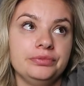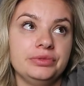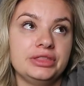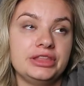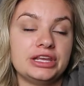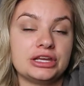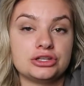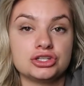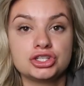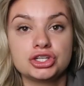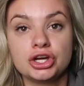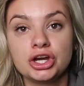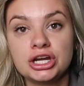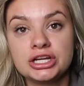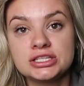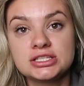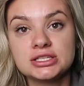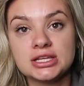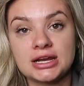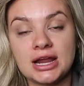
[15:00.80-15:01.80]
the
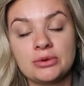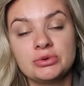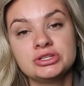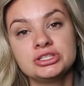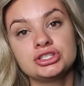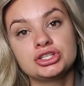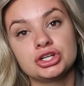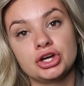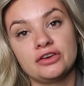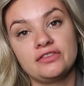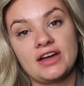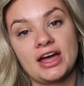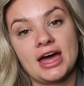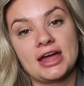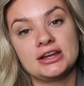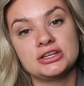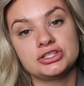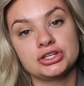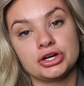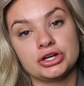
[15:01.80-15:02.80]
insurance, and I wasn't sure if I
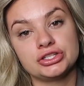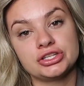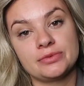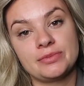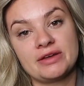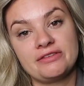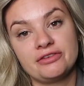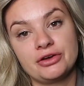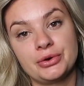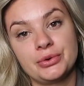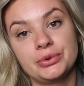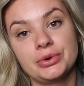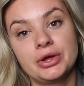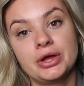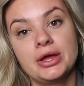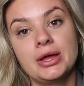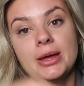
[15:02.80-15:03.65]
had insurance on my phone